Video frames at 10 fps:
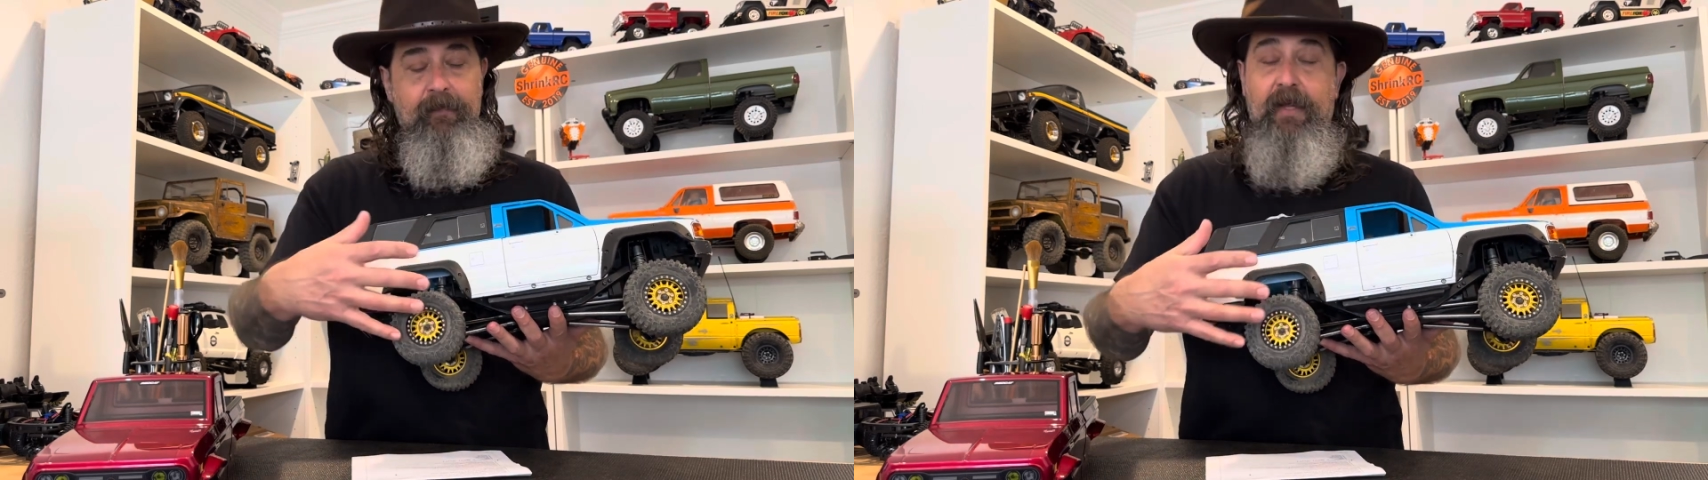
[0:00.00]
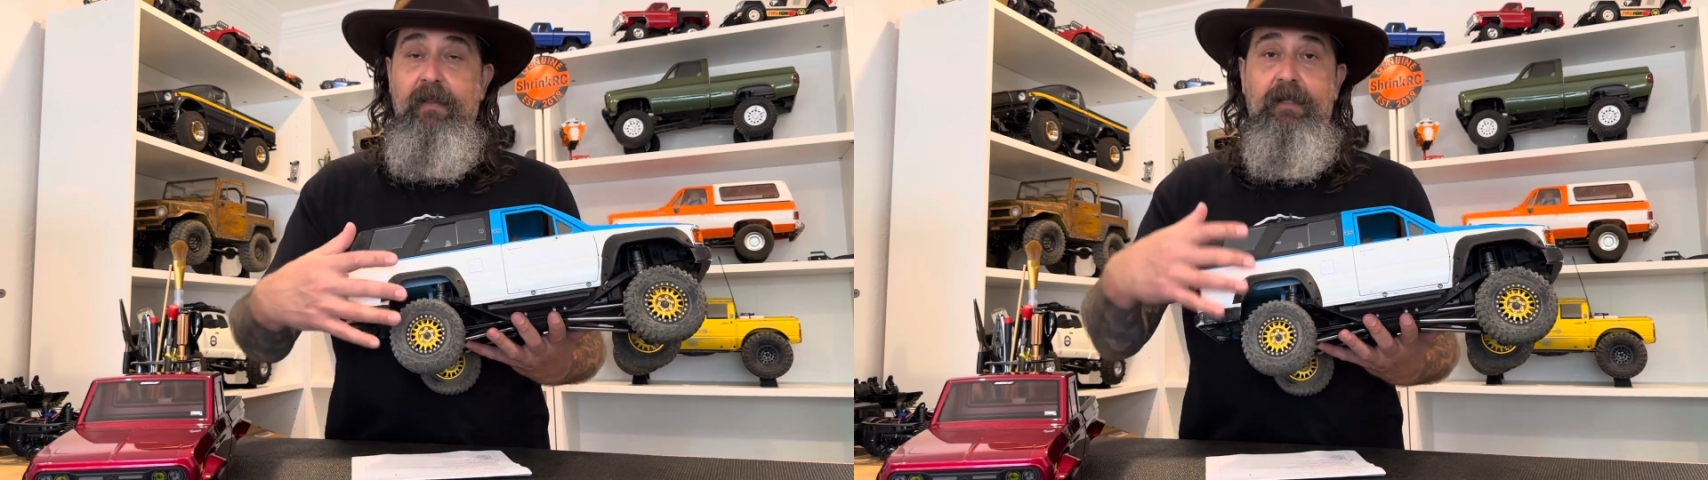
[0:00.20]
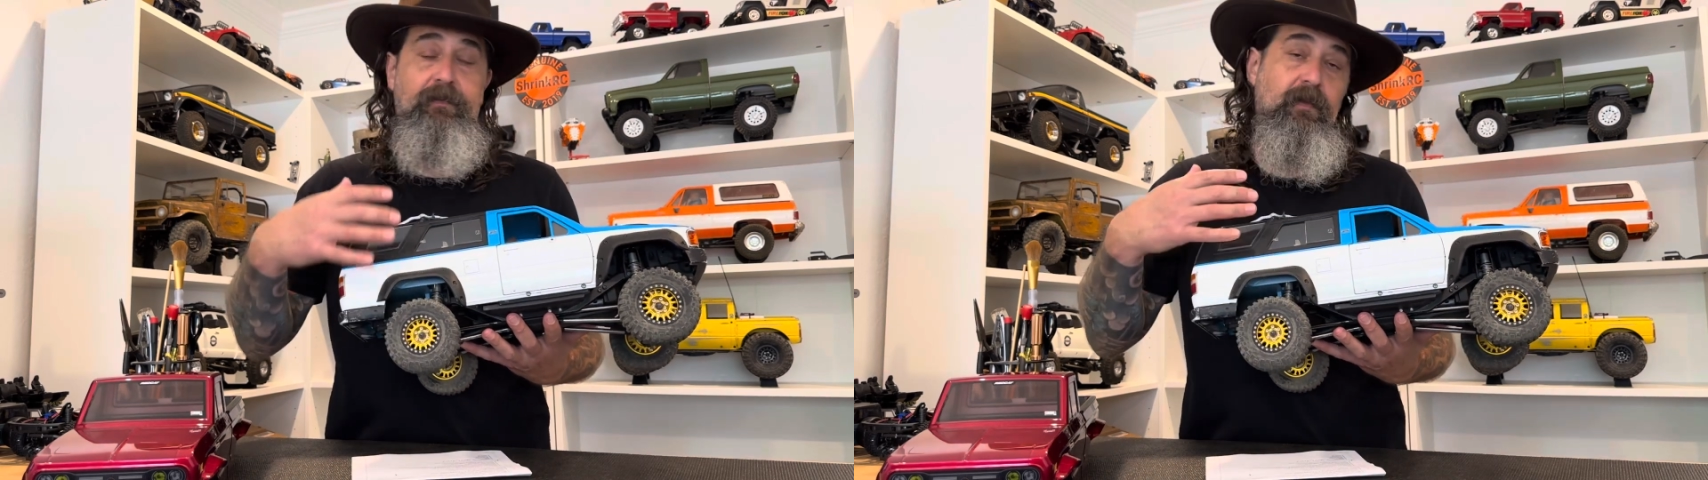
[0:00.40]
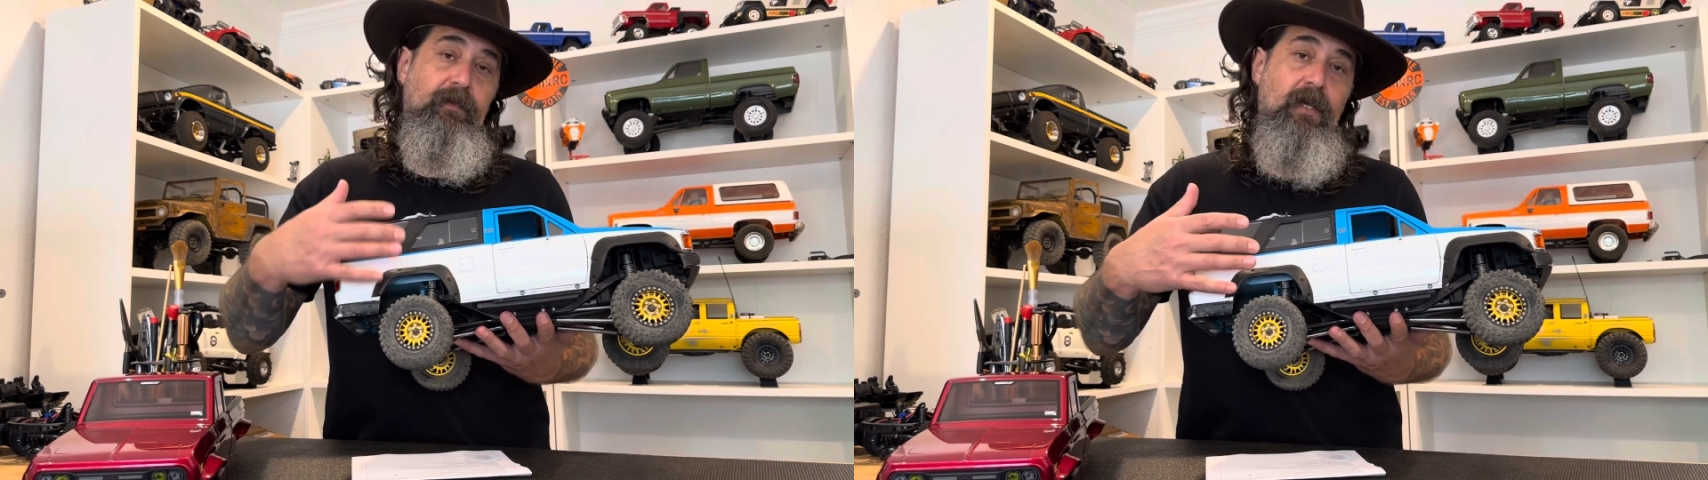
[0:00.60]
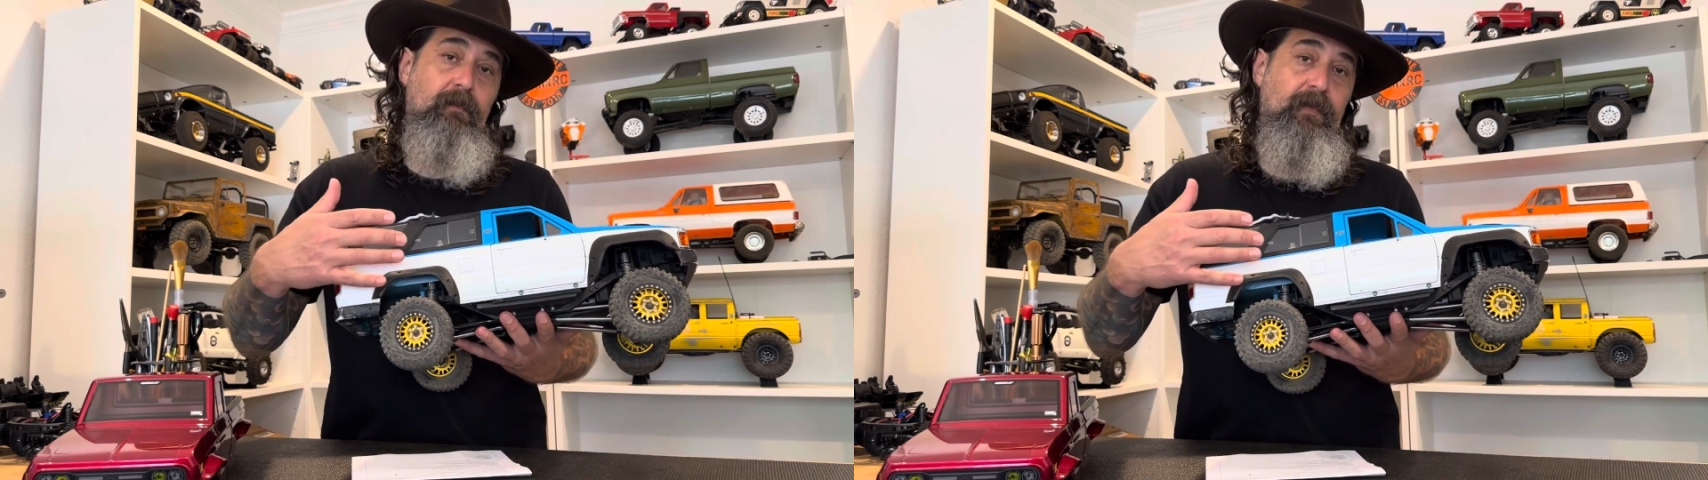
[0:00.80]
And that's the
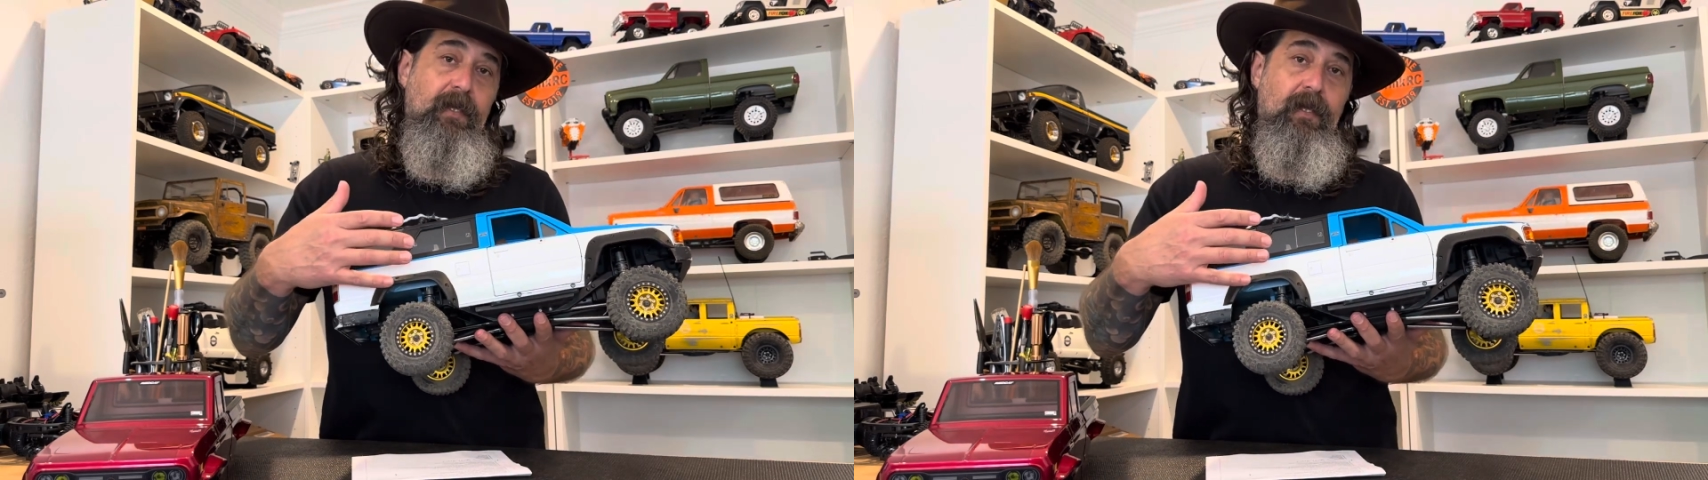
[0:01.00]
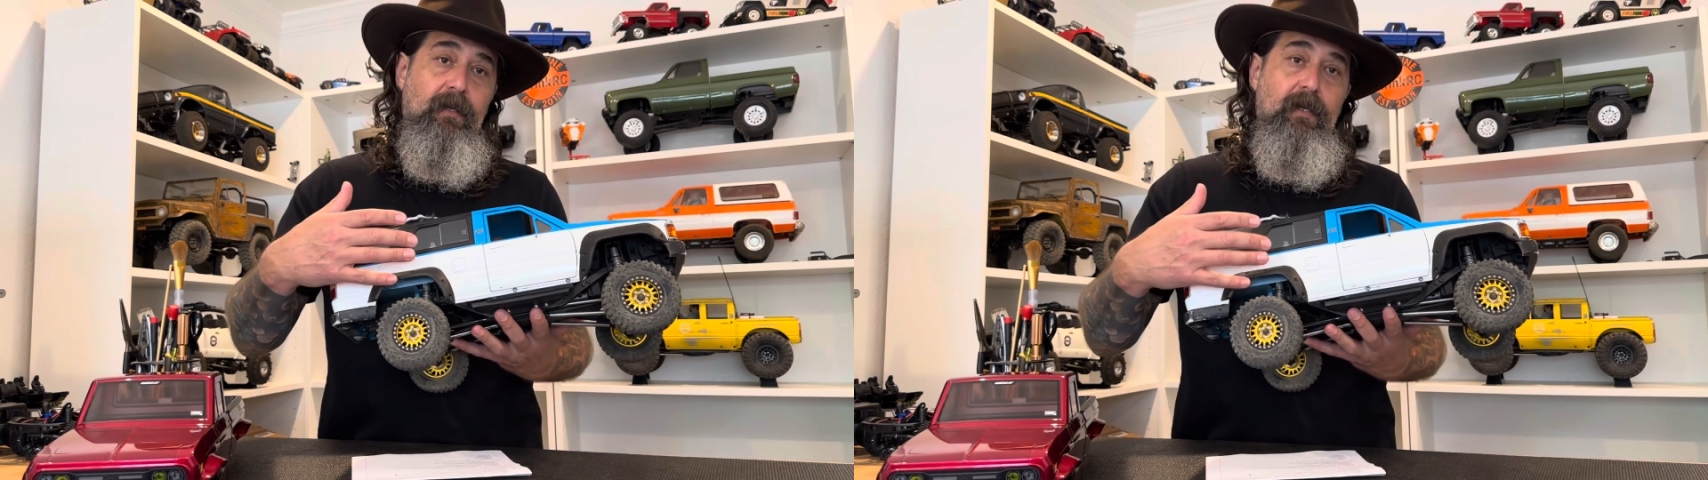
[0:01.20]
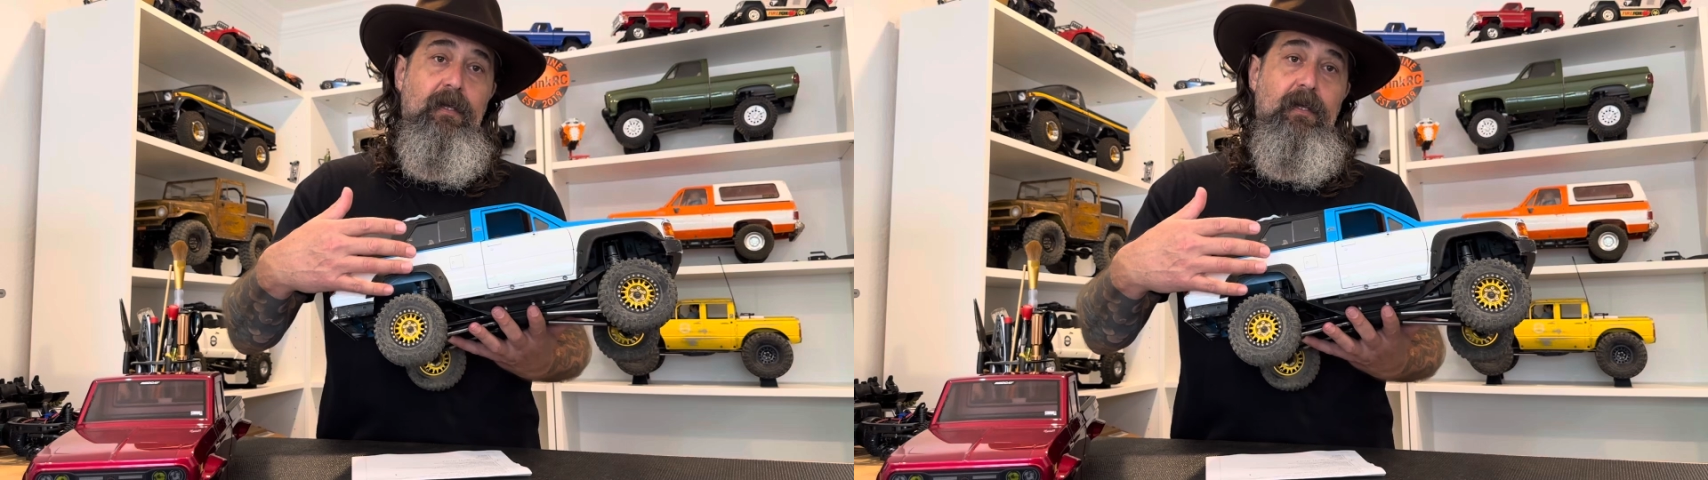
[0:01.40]
same thing